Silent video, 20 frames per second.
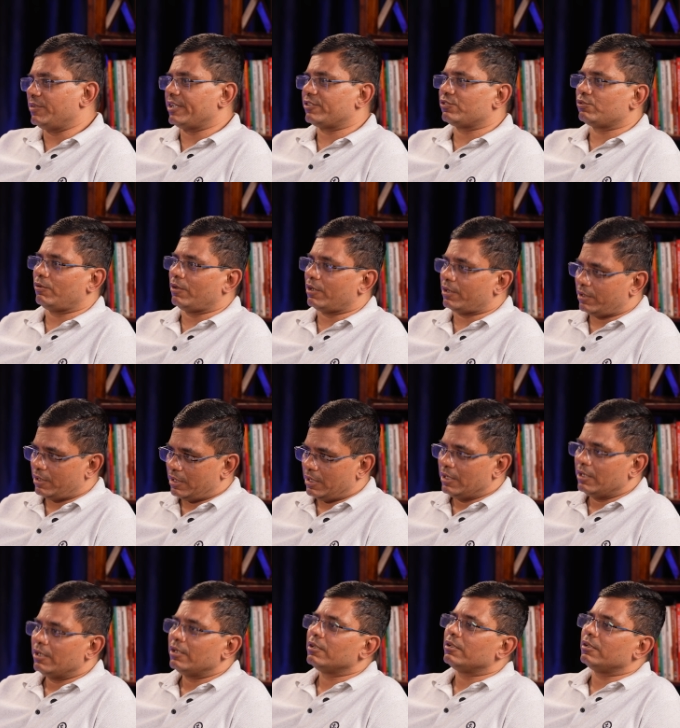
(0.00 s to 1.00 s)
That's what
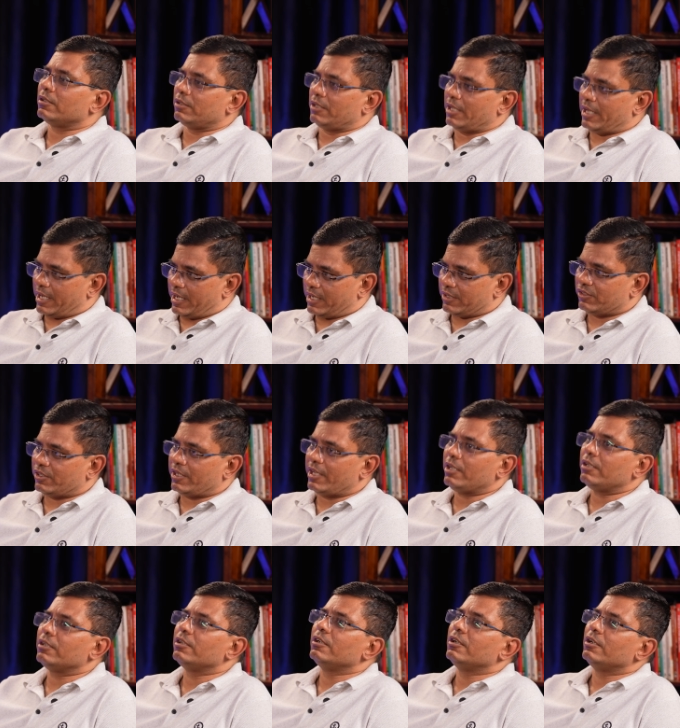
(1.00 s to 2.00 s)
they are
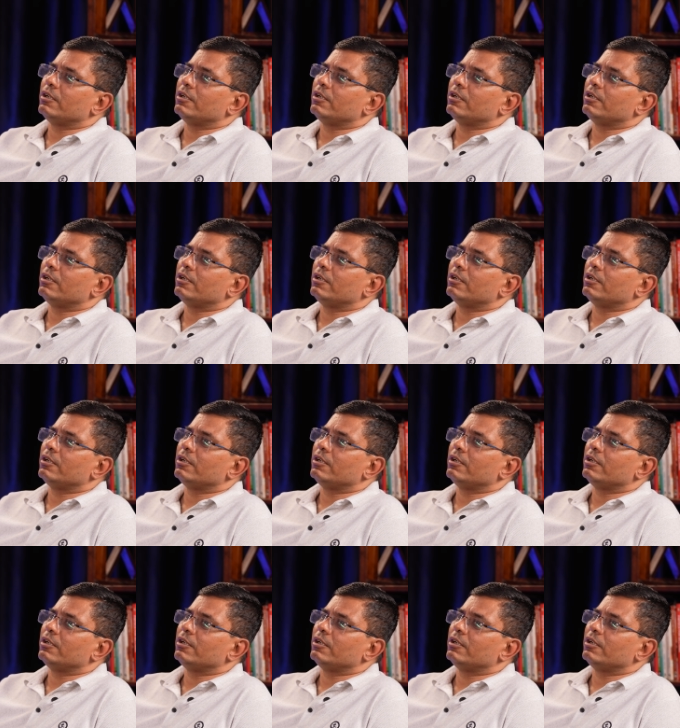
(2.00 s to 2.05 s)
saying.